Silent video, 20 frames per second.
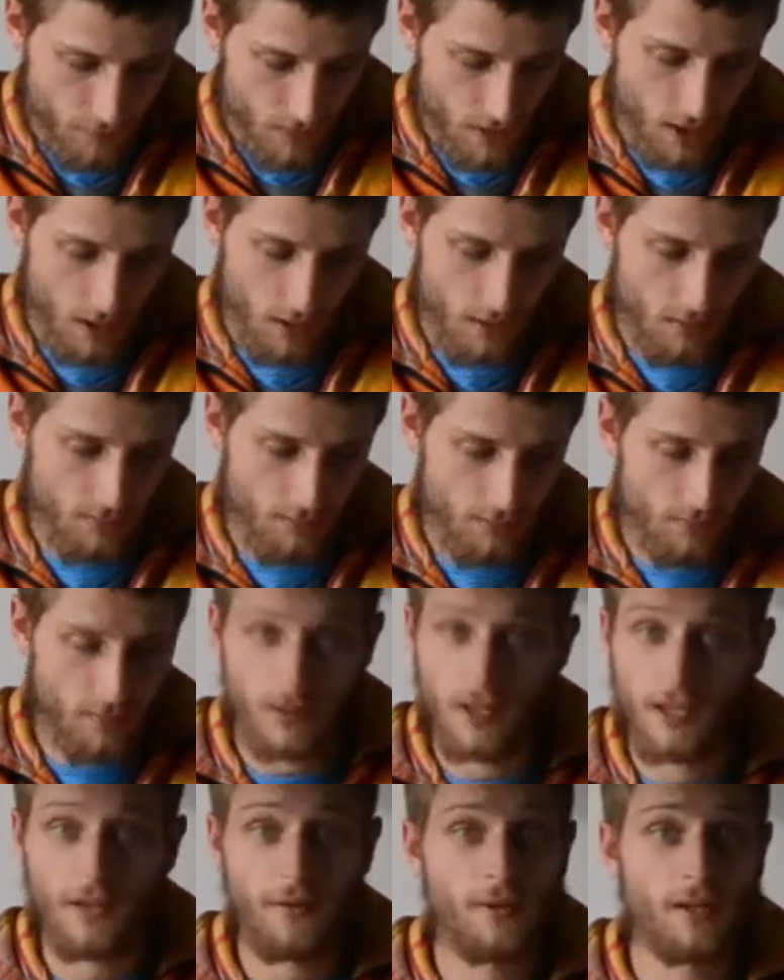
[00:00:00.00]
Yeah,
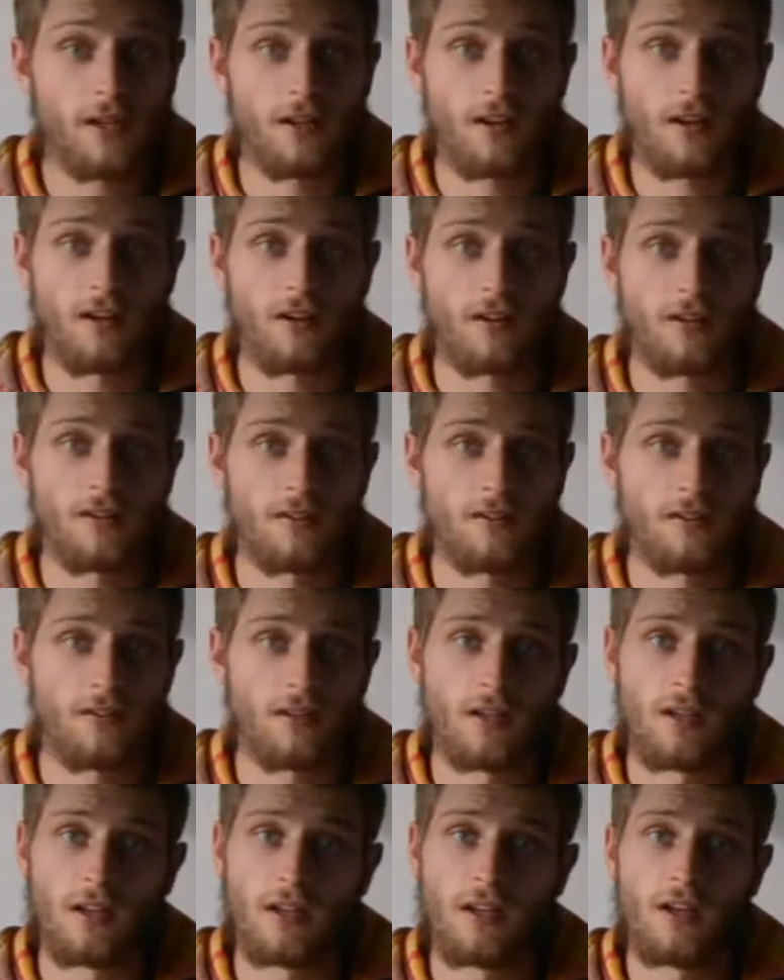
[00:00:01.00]
there we go.
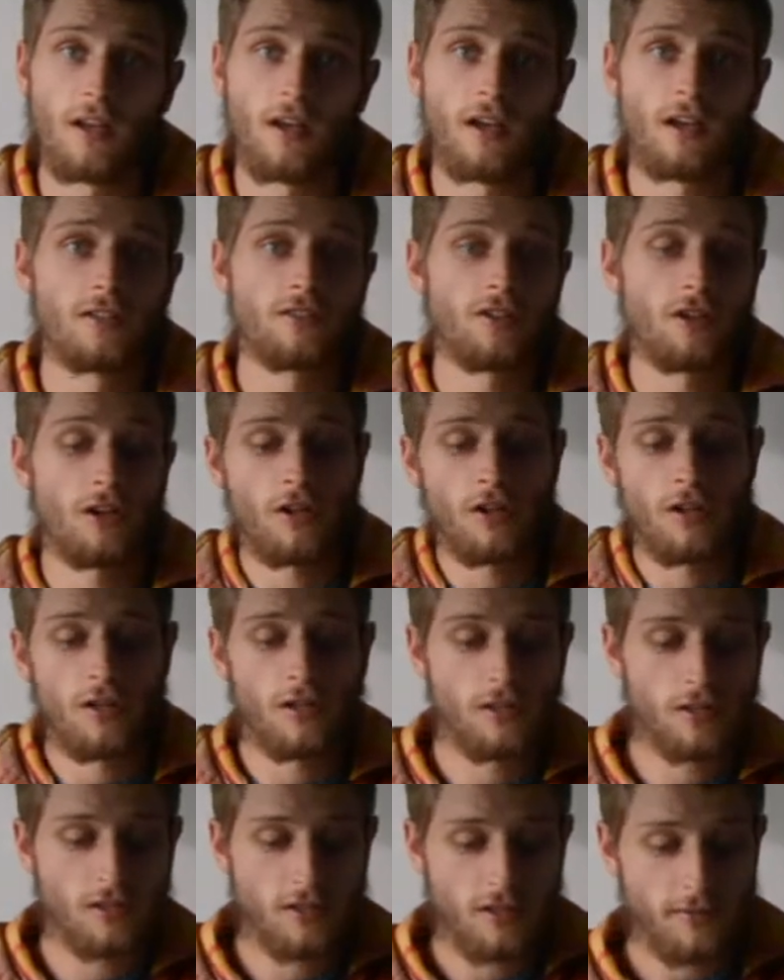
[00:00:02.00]

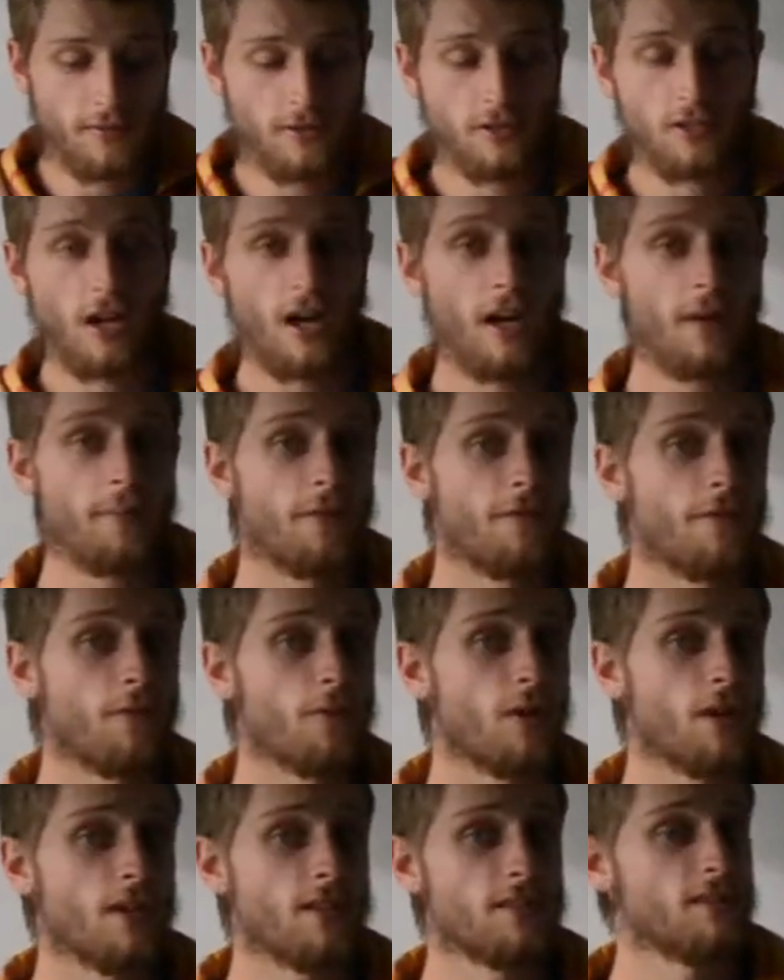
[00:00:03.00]
So subscribe if you
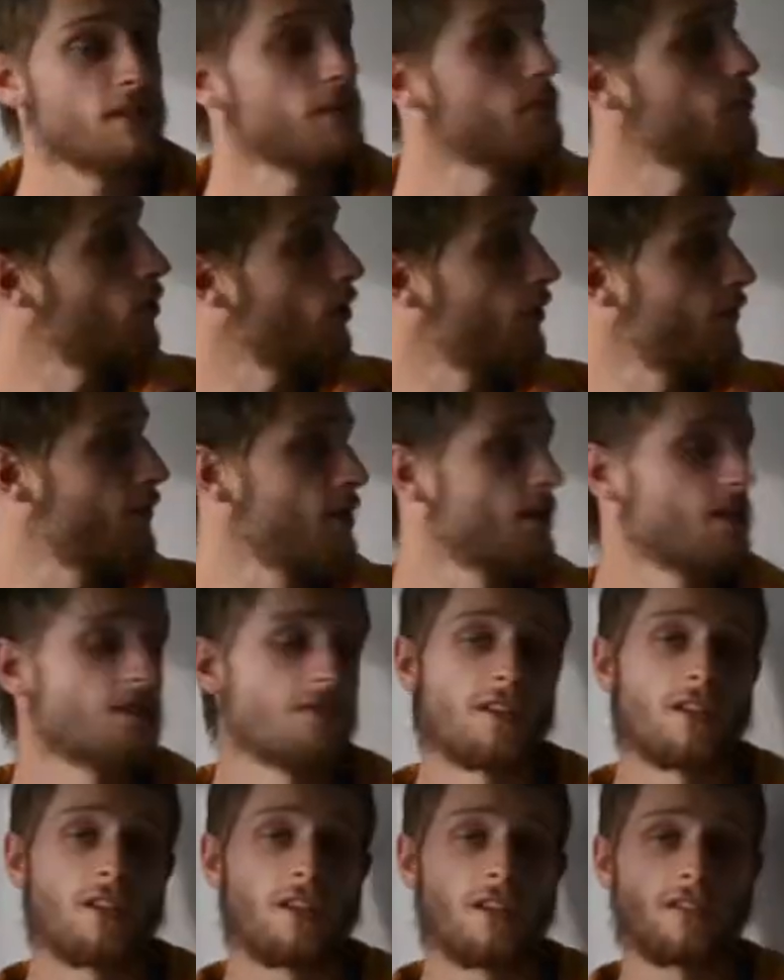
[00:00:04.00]
want to see more of these
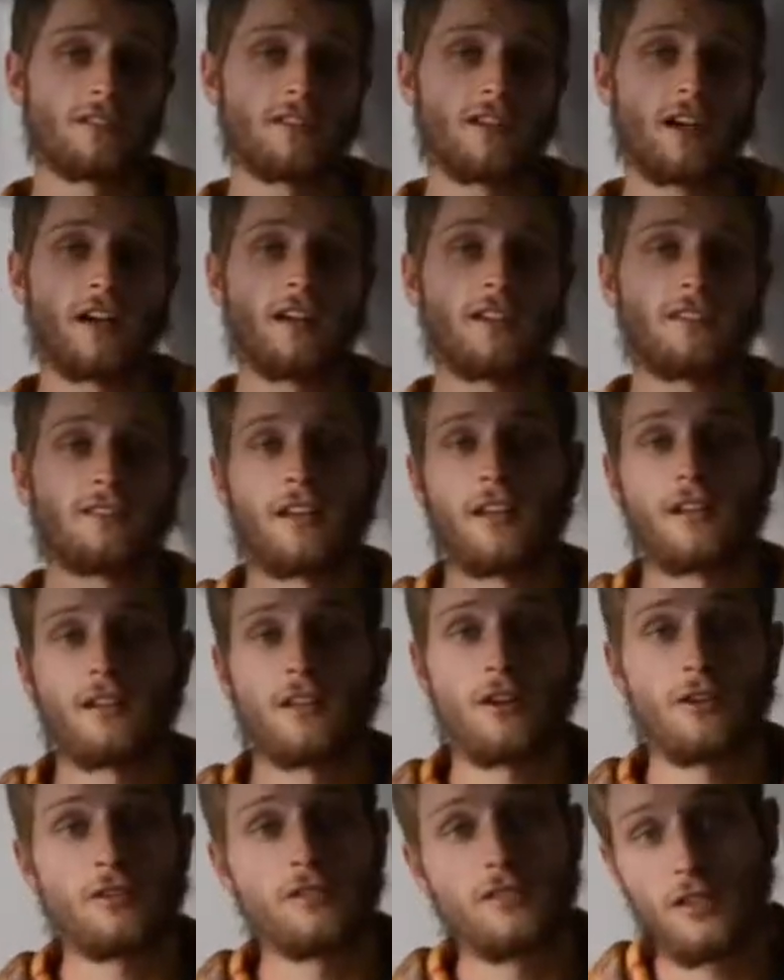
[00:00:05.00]
videos, guys, and
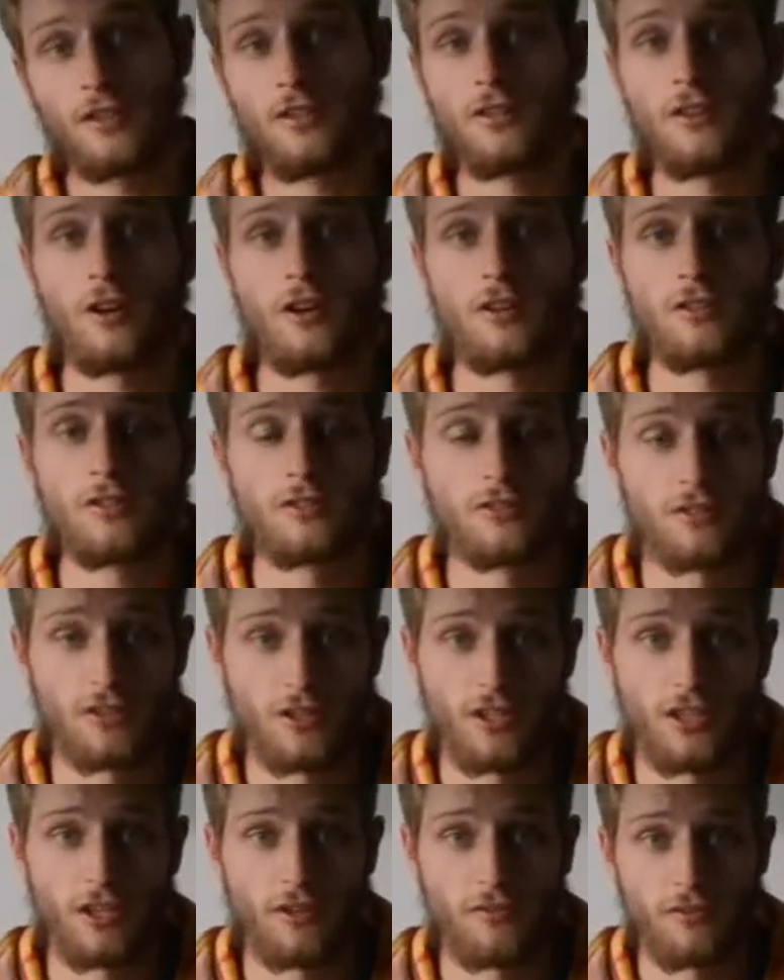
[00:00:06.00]
continue on your
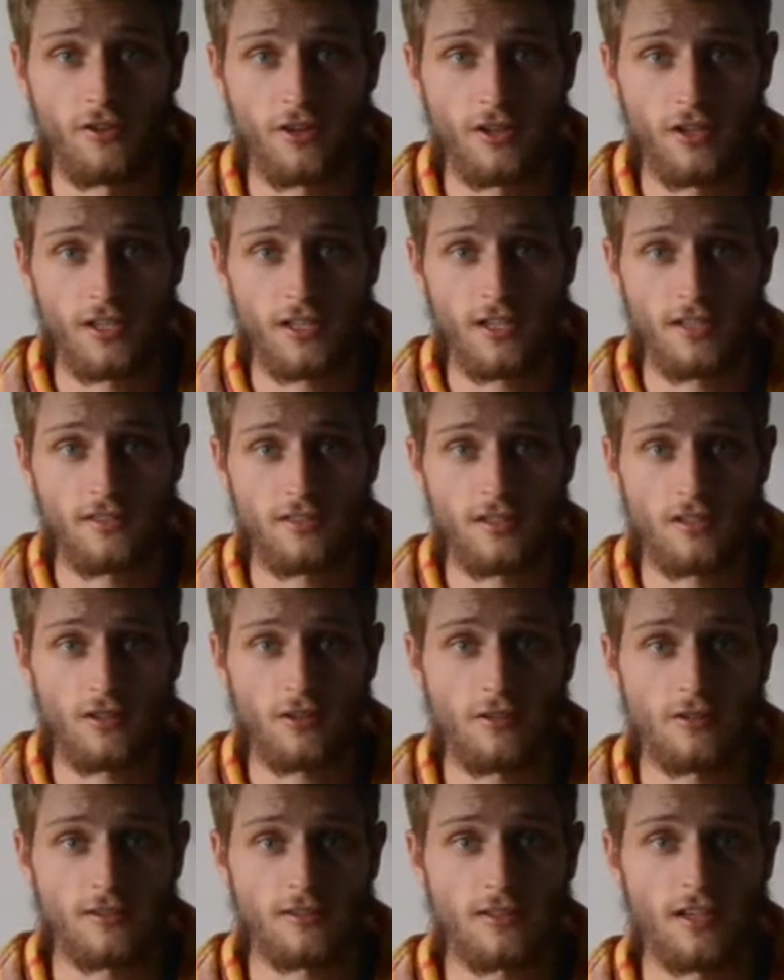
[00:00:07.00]
journey of learning
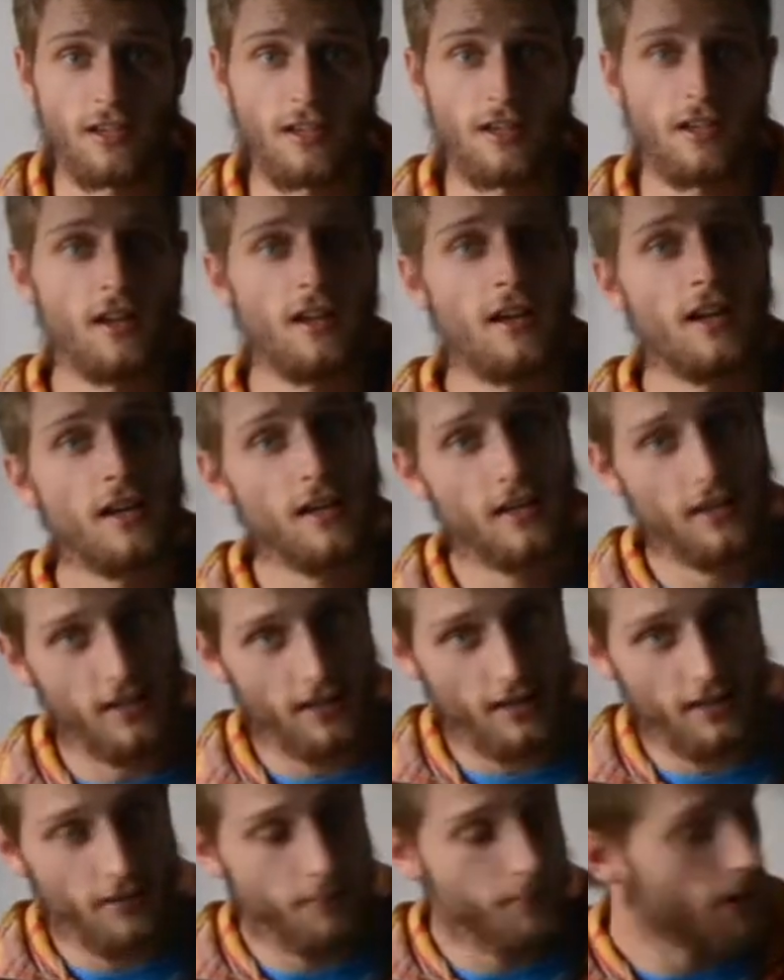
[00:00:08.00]
isiXhosa.
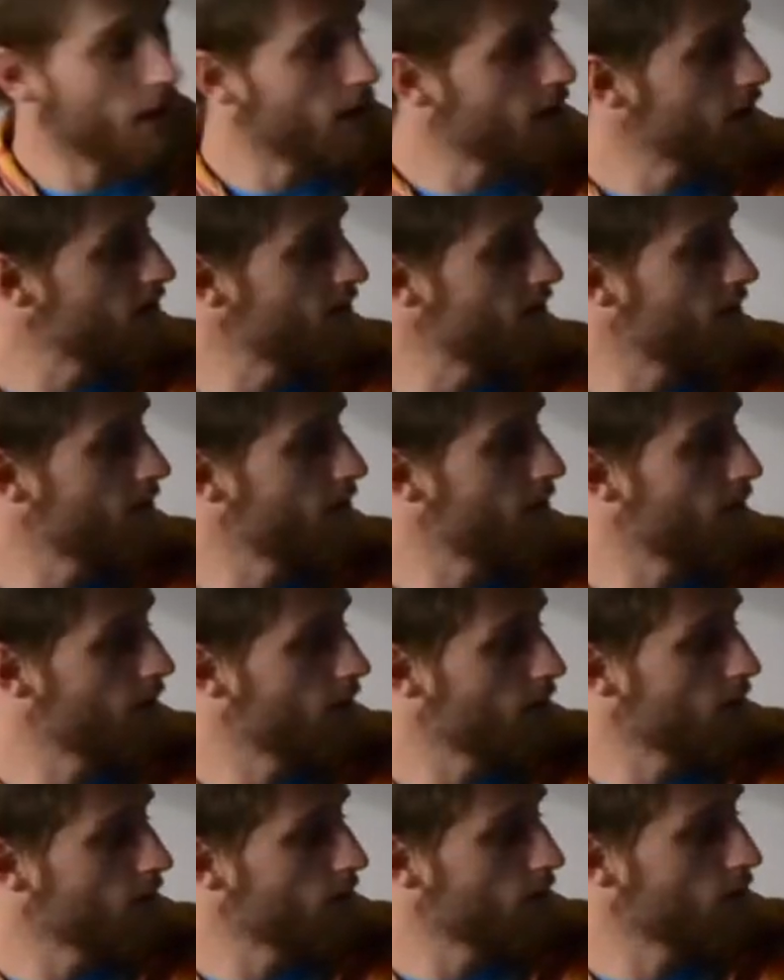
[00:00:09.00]
Click the bell
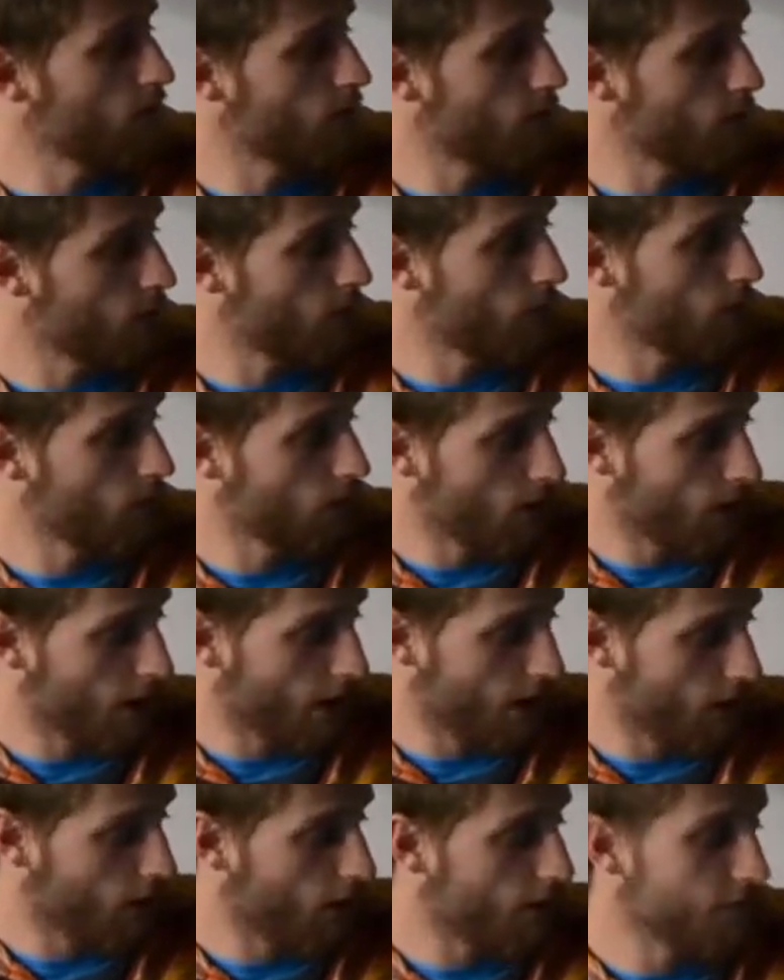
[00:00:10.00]
symbol
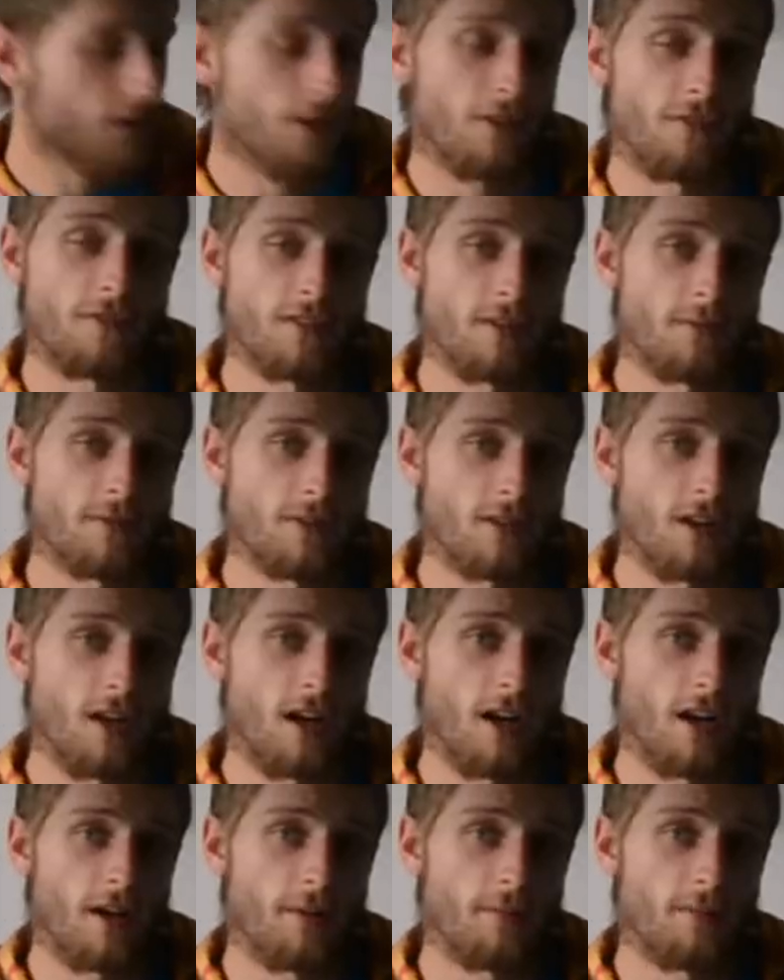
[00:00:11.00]
like after you've
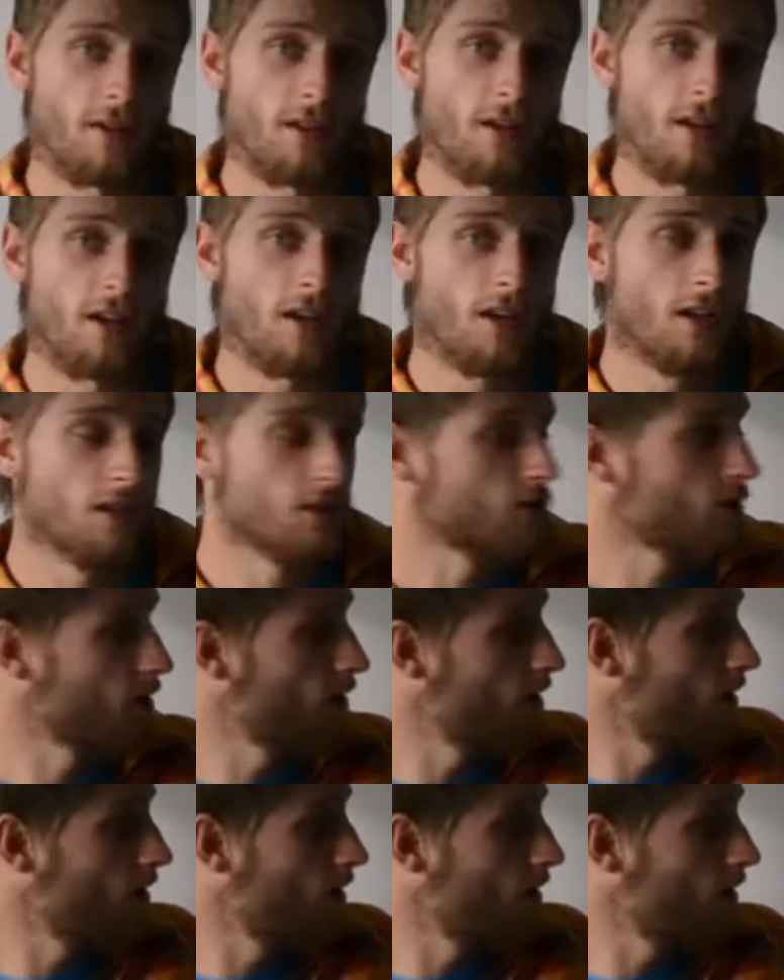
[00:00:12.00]
subscribed. So